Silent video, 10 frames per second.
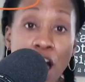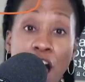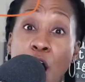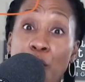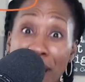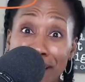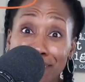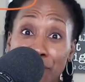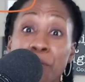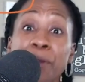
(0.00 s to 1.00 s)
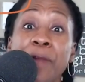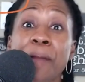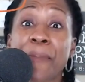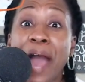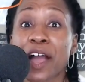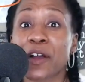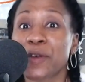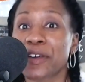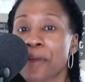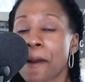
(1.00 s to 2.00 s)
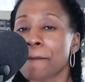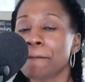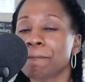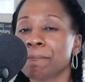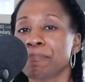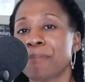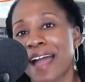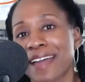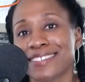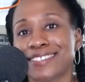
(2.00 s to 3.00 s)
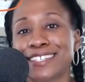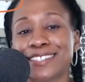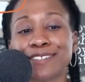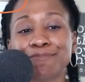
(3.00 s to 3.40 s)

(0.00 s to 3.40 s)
All right, we'll be right back with behind the scenes.